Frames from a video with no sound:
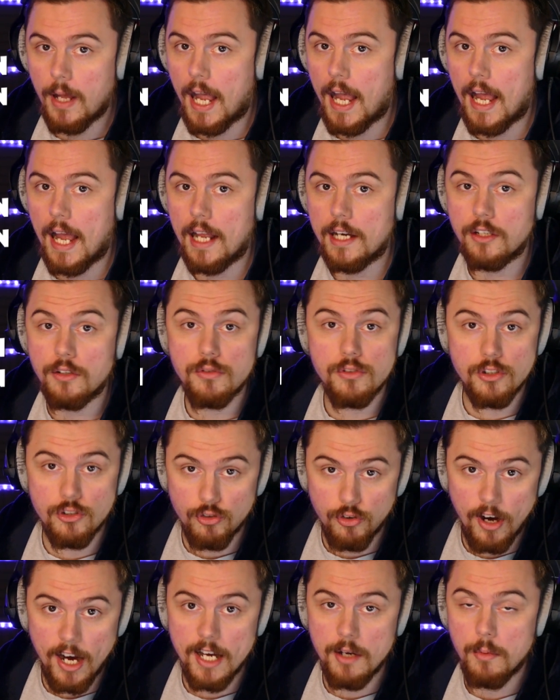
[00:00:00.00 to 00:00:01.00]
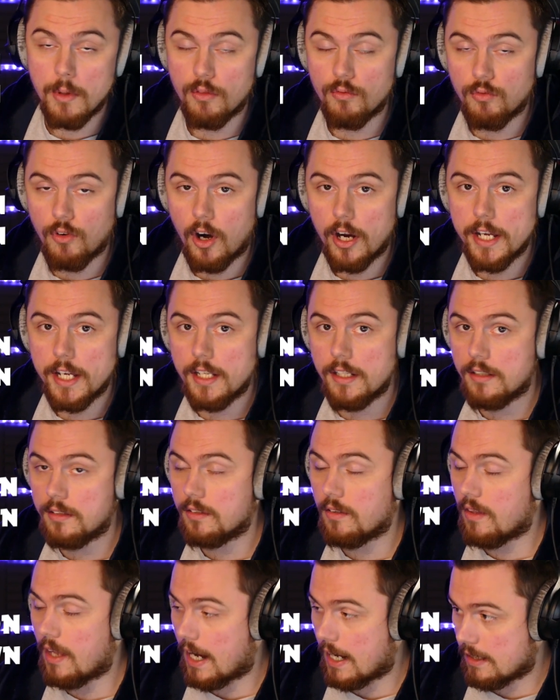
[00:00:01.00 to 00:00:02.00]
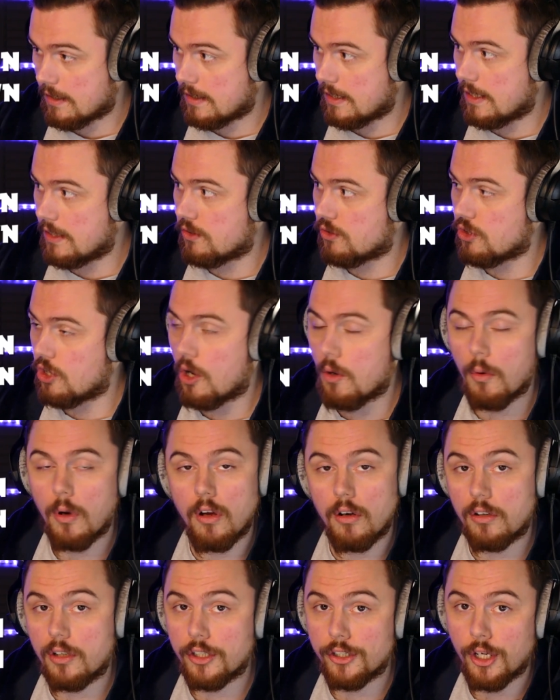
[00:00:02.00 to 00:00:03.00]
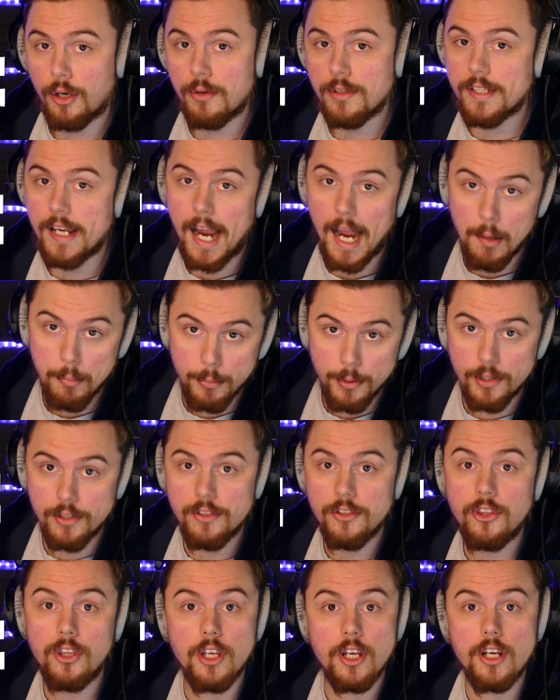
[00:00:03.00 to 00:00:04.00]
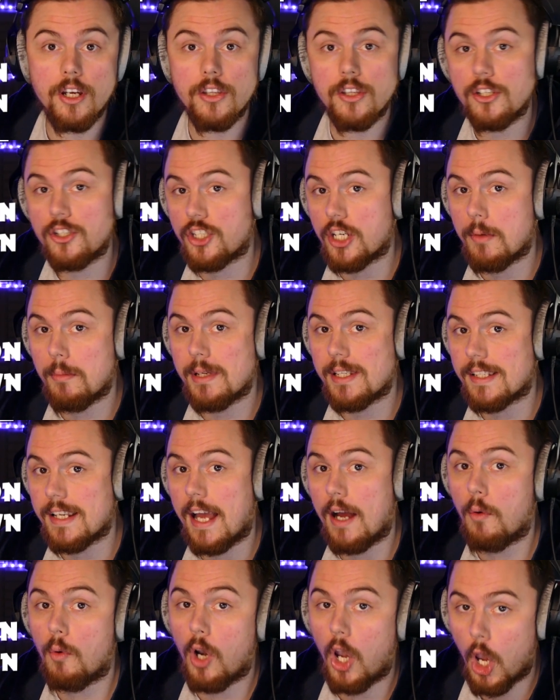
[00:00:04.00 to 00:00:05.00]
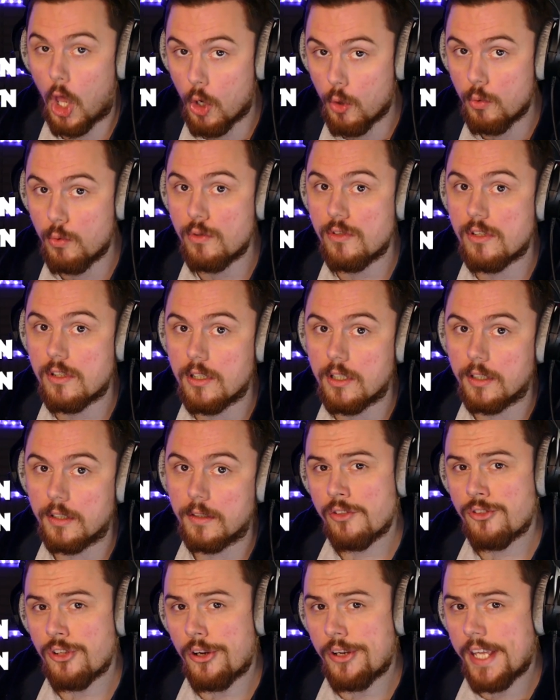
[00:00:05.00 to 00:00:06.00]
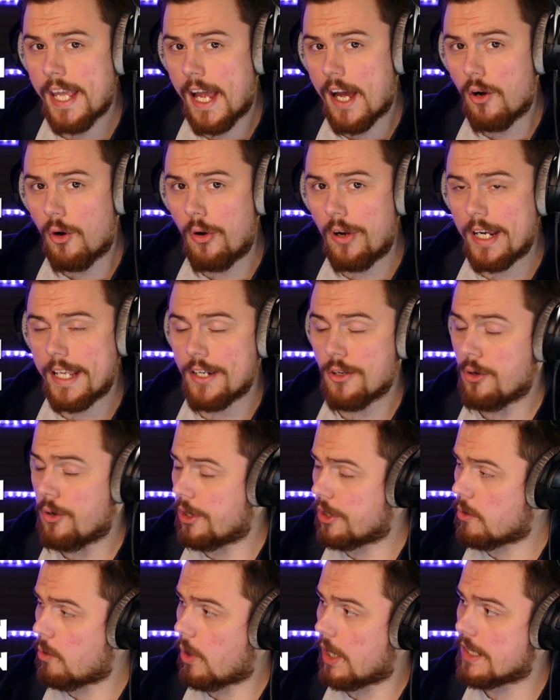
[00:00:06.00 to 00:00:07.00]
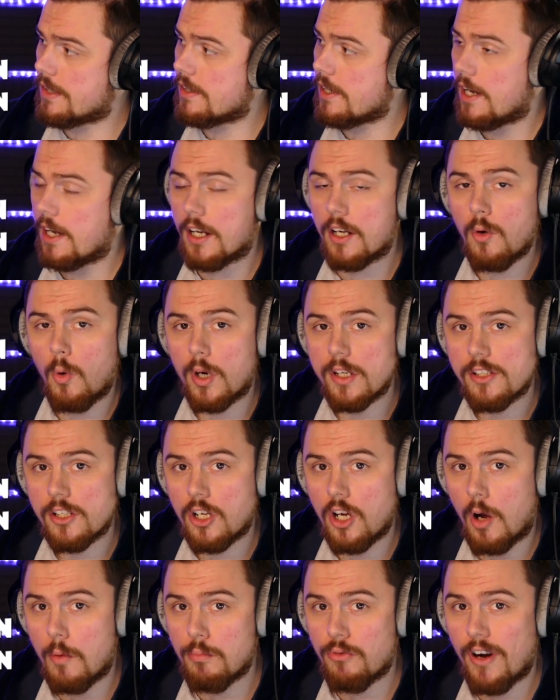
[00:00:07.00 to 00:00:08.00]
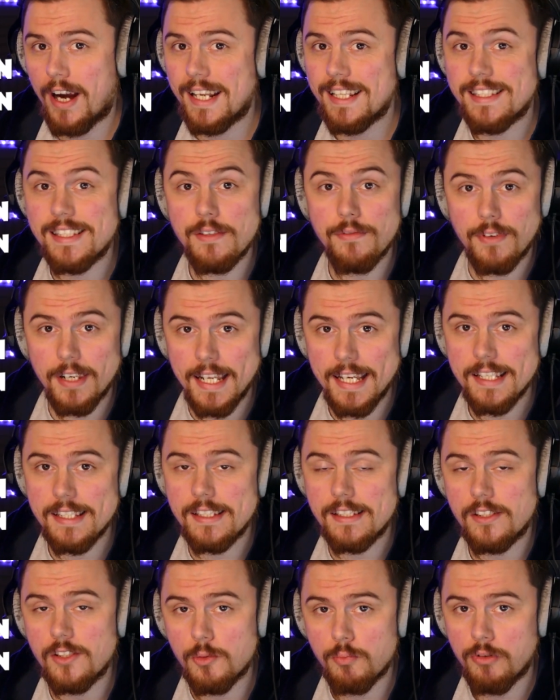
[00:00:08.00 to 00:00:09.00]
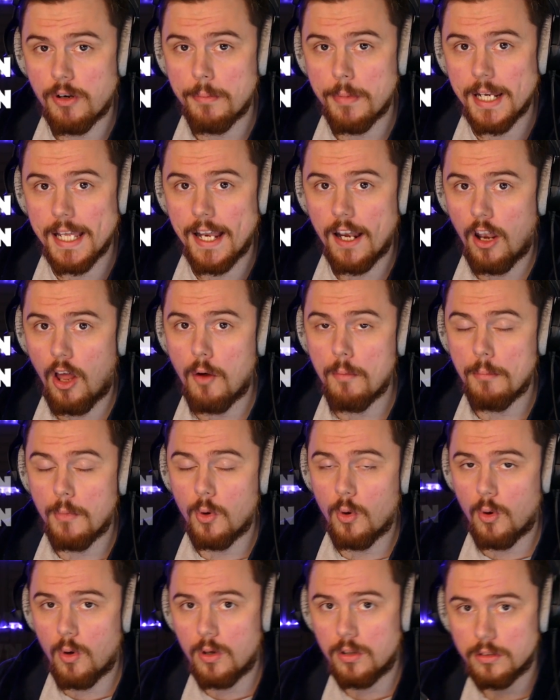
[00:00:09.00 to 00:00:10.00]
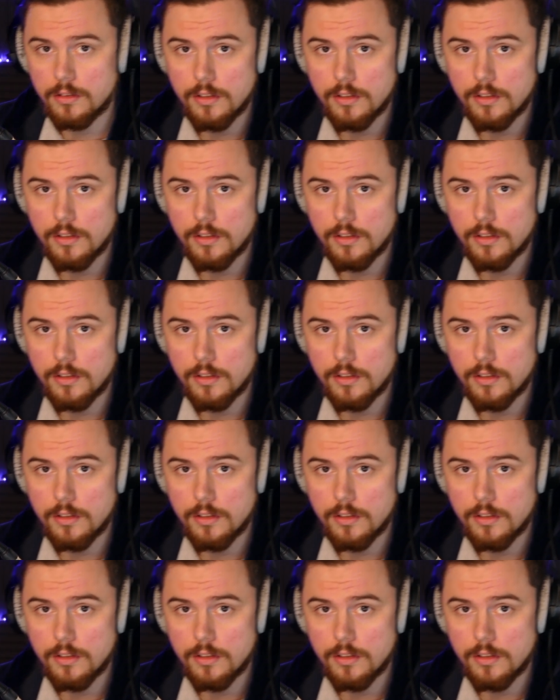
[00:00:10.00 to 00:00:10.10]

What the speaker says: and used to train with Ryan. That is no longer going to happen. The gym is now closed. So yeah, all in all, quite a comprehensive list. There's probably a lot more